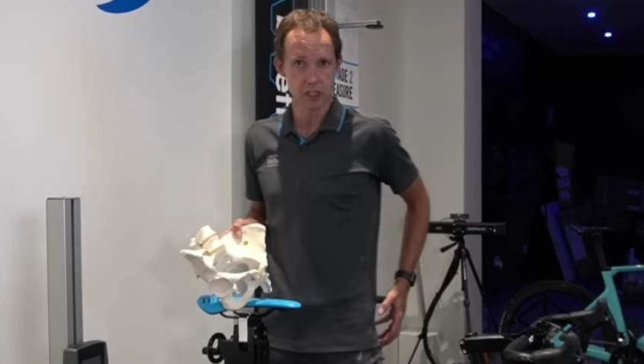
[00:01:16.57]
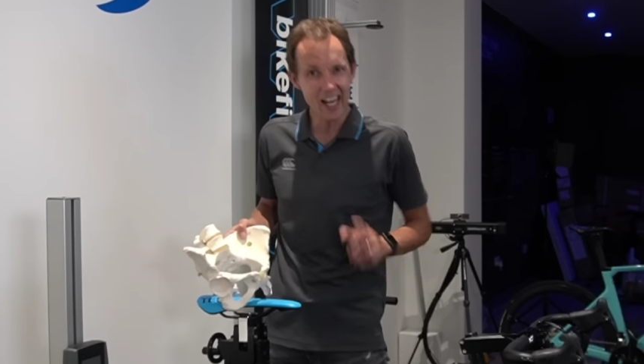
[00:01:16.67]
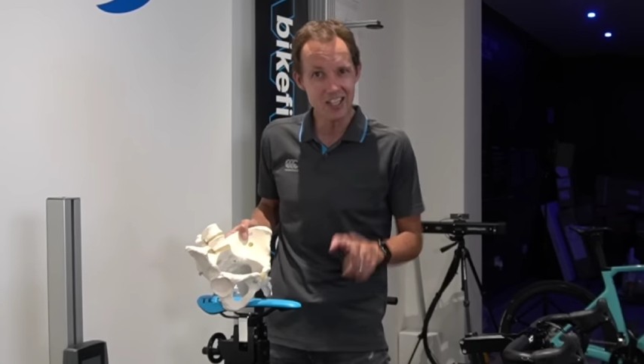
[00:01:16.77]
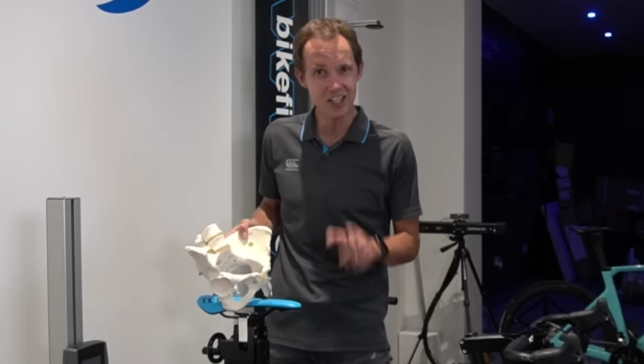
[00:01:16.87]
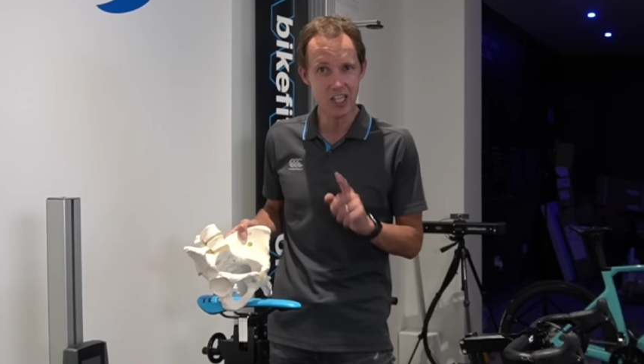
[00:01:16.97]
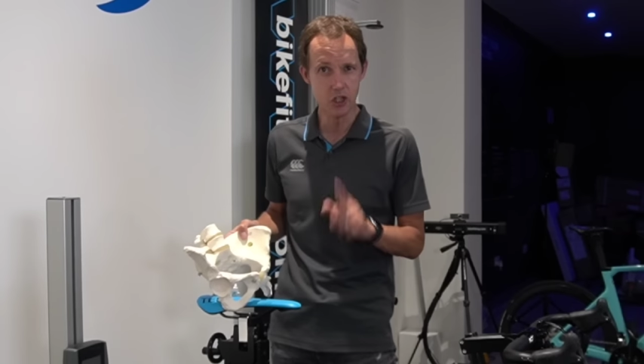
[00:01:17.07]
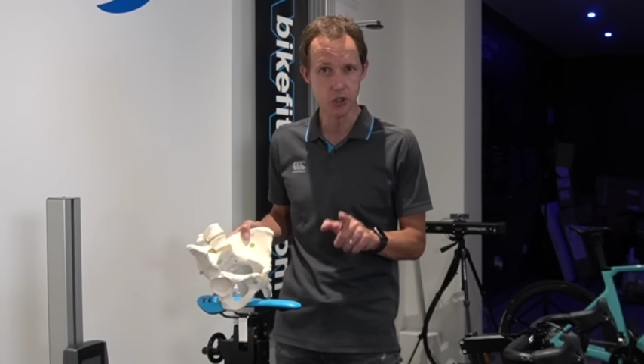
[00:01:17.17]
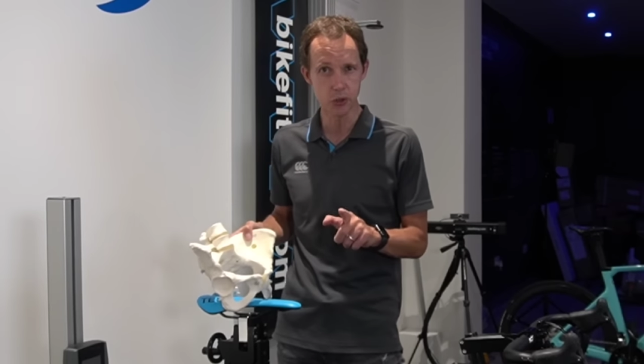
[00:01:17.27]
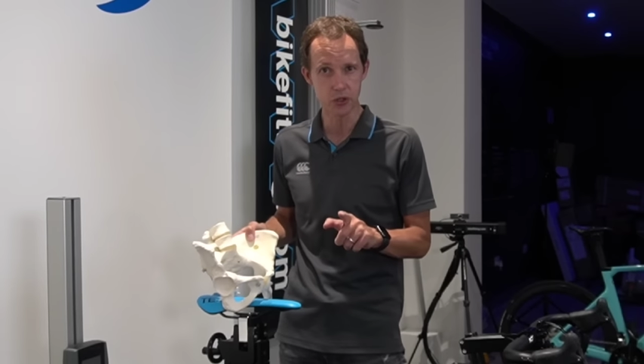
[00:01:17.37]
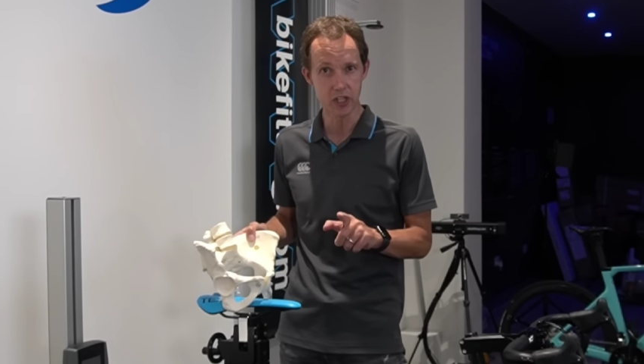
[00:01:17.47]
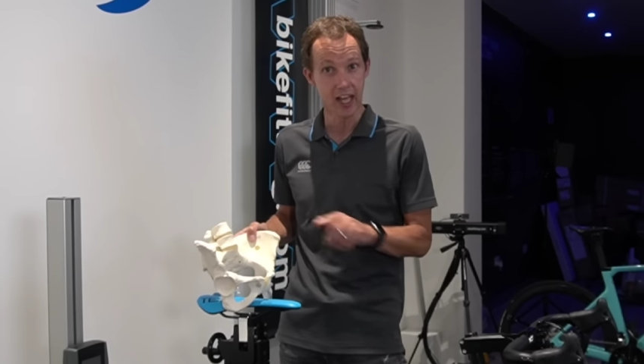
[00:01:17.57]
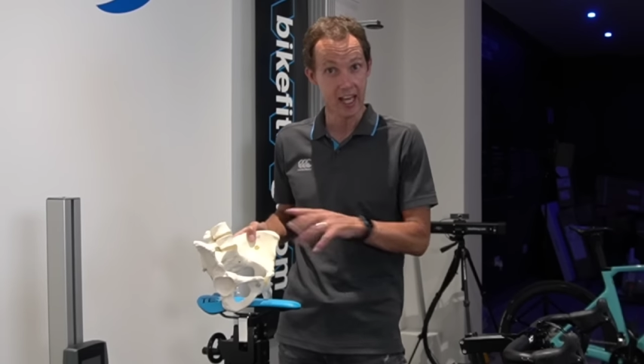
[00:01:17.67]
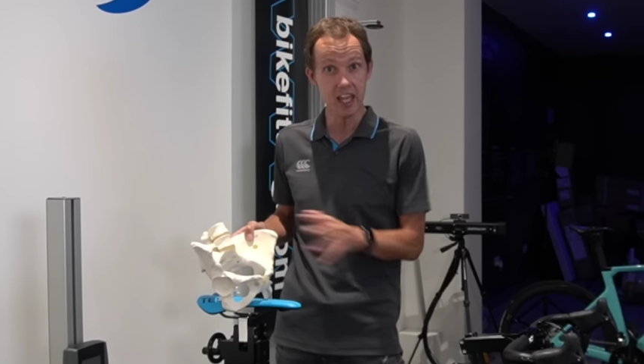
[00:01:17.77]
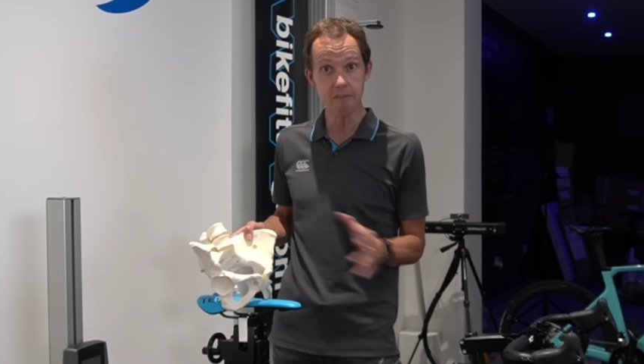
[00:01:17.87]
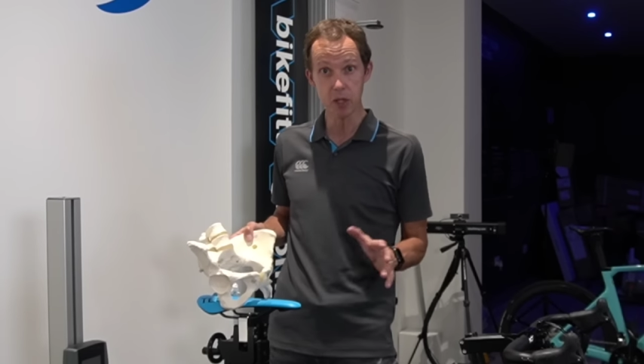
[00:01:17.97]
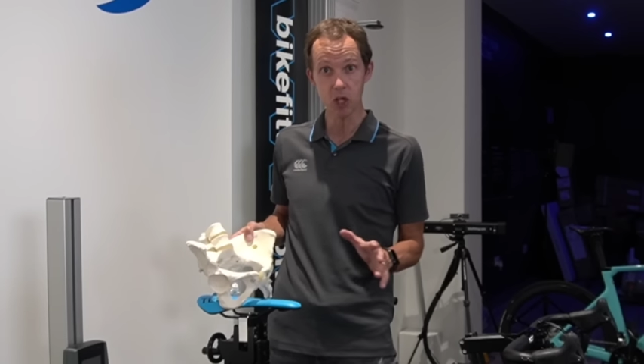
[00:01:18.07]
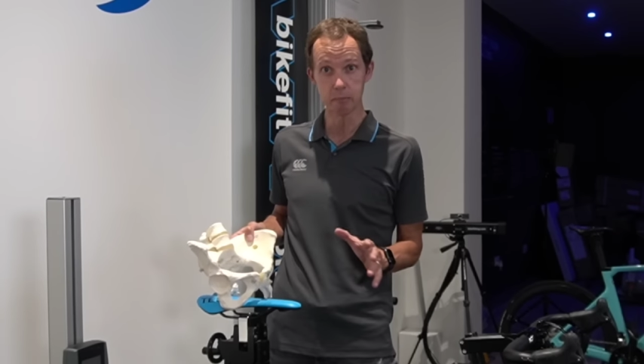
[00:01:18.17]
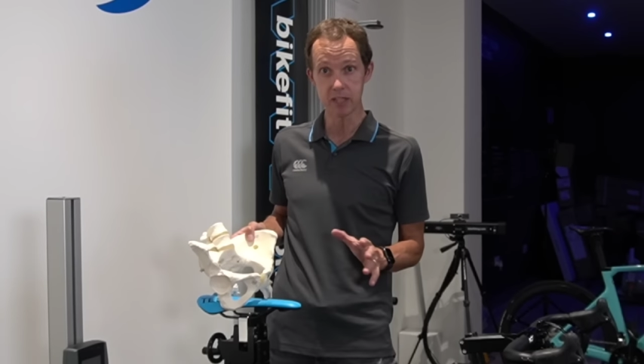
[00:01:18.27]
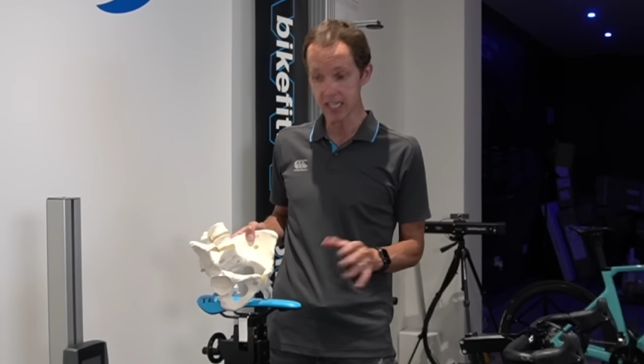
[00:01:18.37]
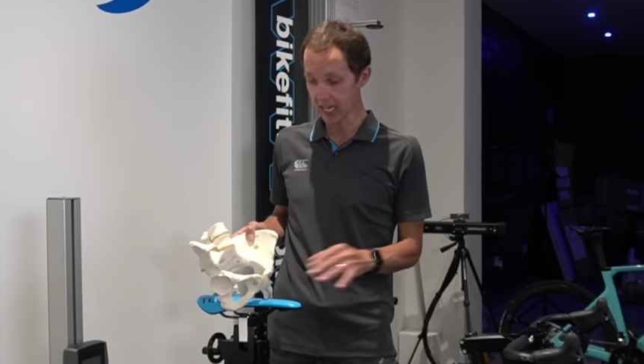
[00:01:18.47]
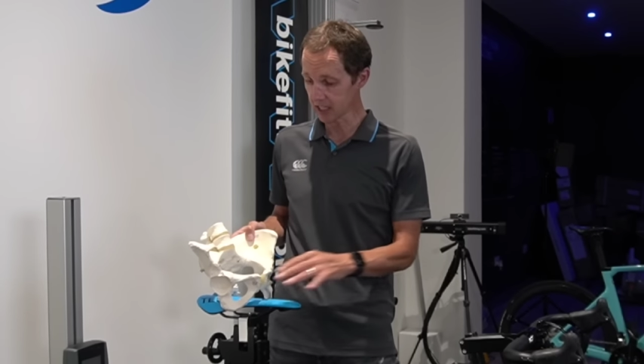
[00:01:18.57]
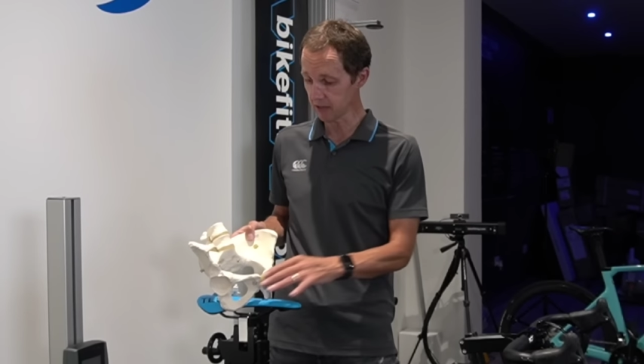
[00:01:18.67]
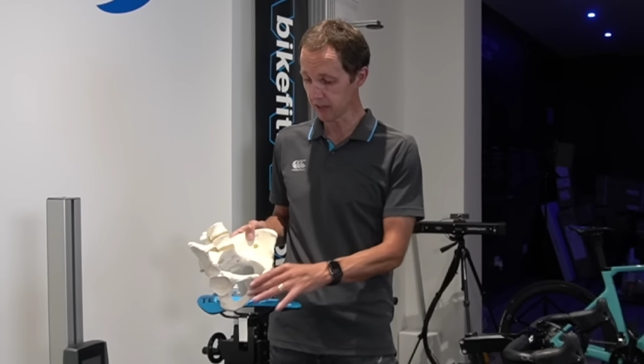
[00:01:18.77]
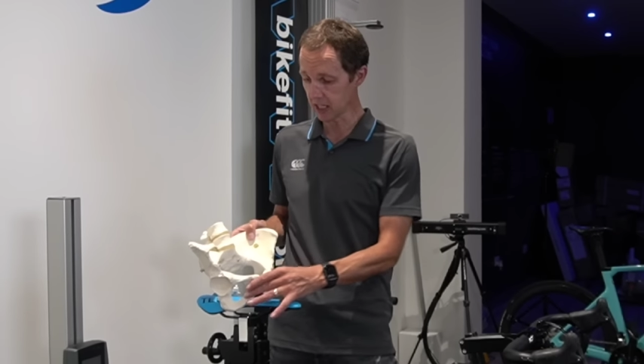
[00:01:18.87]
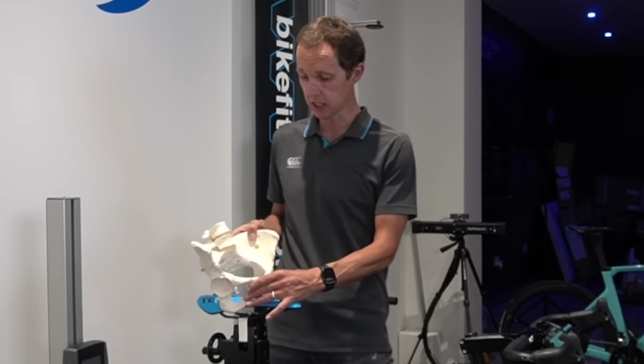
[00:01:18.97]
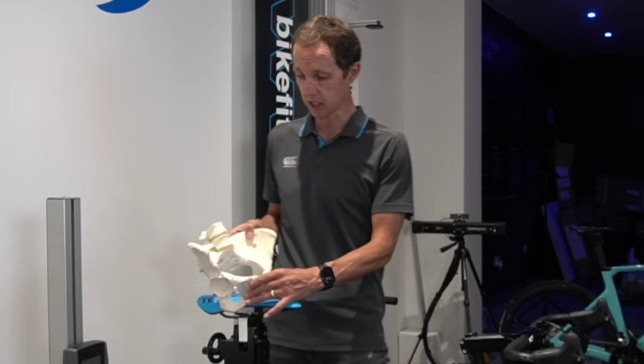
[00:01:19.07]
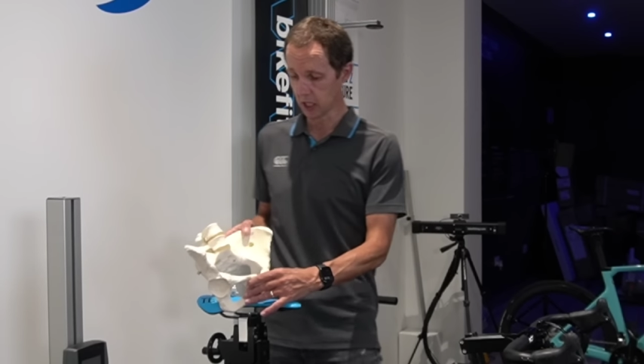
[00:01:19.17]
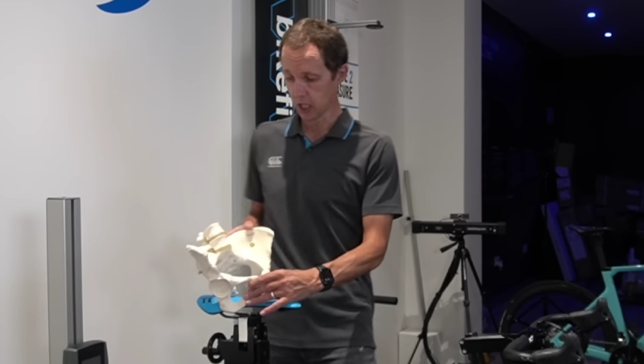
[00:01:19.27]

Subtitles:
as they should, and they've become deactivated.